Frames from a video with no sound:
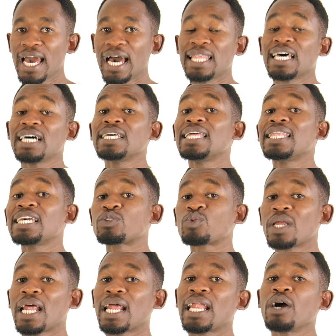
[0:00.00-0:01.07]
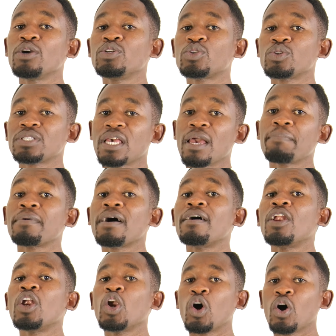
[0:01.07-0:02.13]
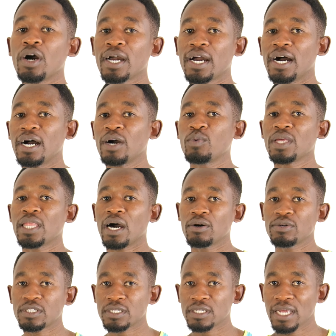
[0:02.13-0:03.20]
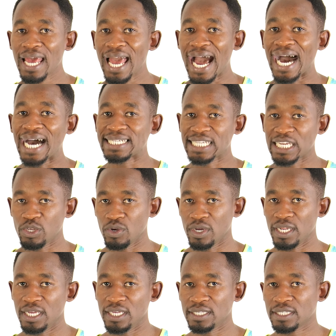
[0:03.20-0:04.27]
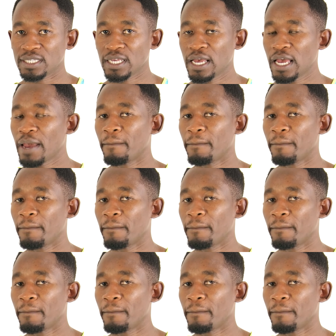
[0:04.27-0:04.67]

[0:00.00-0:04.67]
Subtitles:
And this will allow you to skip longer without hurting your knees.